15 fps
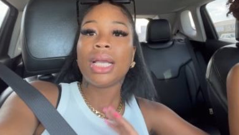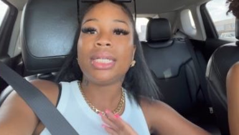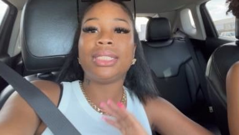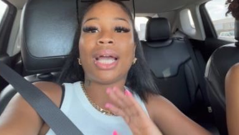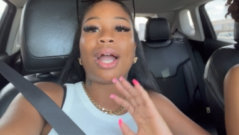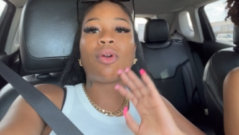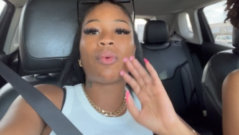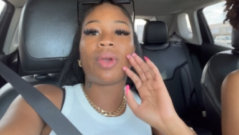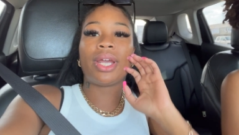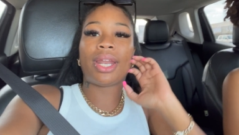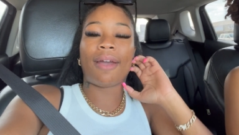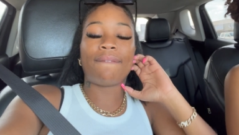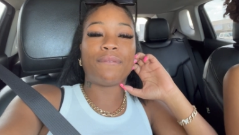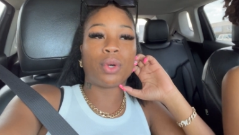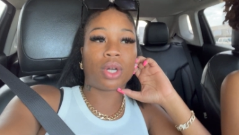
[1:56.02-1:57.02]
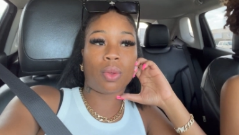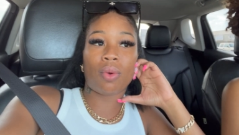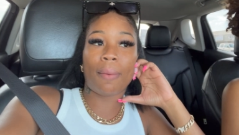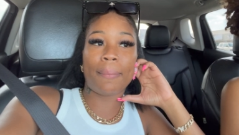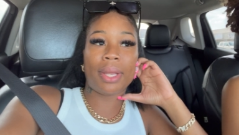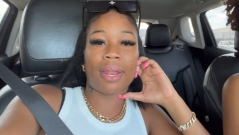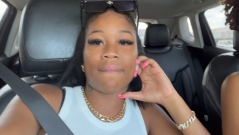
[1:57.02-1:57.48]
Y'all ran that
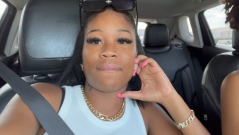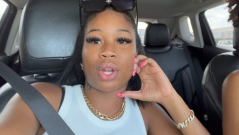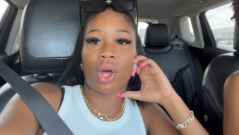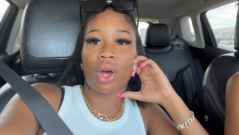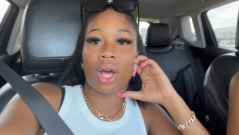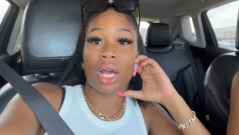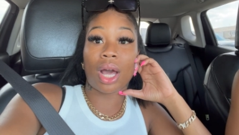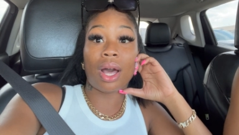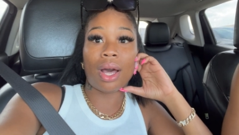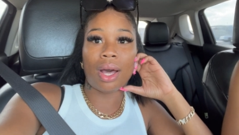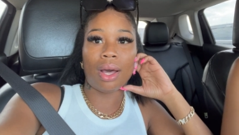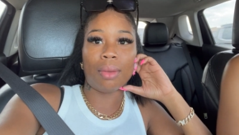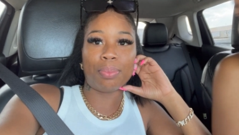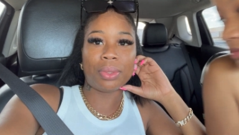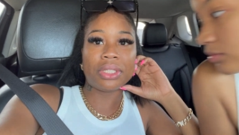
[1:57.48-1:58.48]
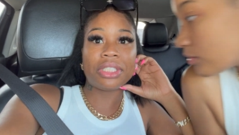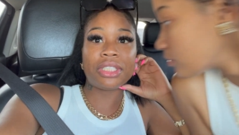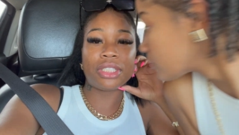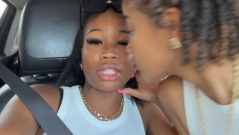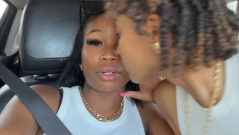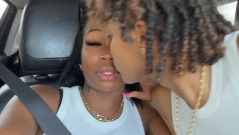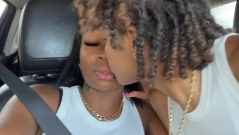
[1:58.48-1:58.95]
41 minute vlog up.
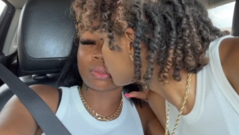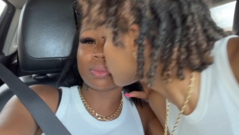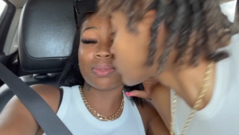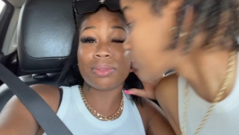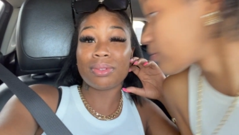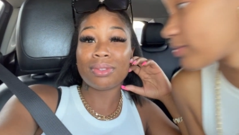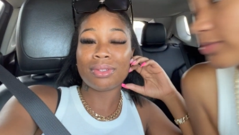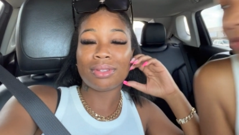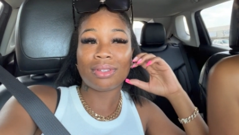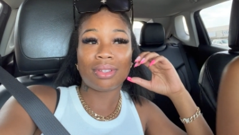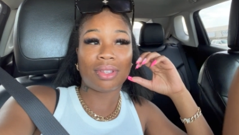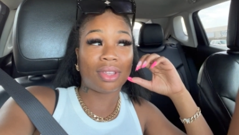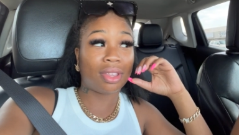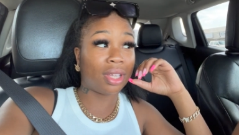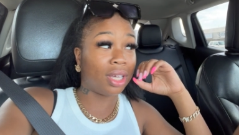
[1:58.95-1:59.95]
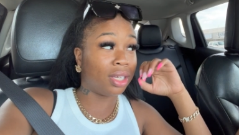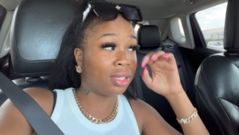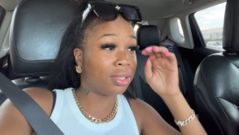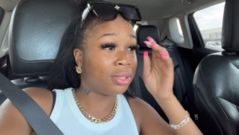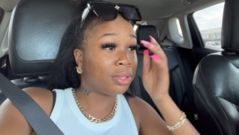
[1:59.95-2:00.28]
Seriously. Thanks.